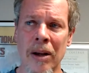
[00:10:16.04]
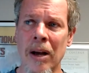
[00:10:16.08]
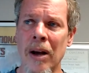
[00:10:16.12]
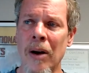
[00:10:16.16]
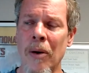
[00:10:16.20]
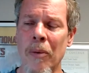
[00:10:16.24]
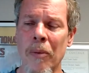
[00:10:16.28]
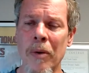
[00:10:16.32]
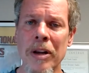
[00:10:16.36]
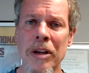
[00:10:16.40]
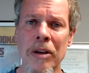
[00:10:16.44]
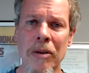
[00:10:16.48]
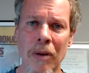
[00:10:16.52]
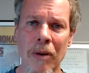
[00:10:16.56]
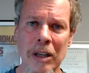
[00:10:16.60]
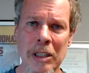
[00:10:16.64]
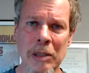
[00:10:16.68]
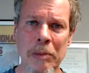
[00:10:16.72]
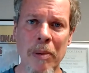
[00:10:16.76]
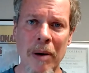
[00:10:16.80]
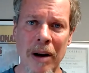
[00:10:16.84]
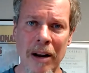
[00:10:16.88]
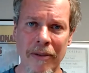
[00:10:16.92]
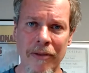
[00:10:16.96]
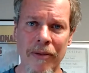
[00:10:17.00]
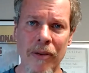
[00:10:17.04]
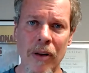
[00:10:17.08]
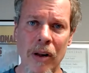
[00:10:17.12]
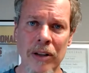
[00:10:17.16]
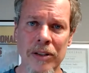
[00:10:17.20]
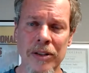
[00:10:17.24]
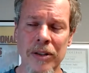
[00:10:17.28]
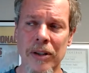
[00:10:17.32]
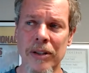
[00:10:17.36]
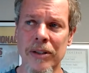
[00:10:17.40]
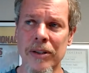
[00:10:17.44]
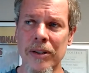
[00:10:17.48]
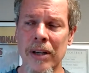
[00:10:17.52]
uh, when you are spreading
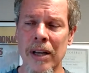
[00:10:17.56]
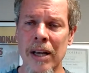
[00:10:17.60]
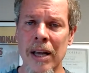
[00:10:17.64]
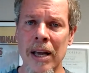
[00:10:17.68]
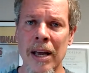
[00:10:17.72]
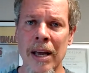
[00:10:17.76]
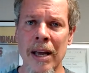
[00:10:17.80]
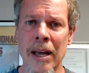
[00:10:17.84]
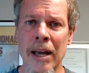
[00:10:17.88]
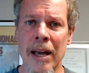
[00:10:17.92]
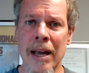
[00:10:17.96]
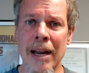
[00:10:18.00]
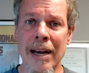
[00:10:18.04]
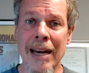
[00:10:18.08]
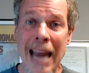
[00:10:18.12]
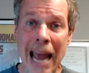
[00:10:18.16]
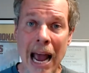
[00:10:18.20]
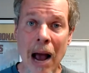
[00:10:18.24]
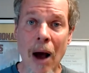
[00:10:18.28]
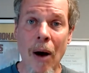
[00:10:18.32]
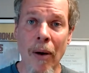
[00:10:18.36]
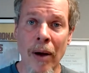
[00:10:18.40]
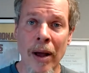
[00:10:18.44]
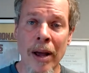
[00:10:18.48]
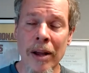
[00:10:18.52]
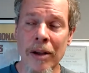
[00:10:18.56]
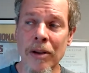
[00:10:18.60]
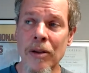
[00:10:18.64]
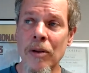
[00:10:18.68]
falsehoods. Now,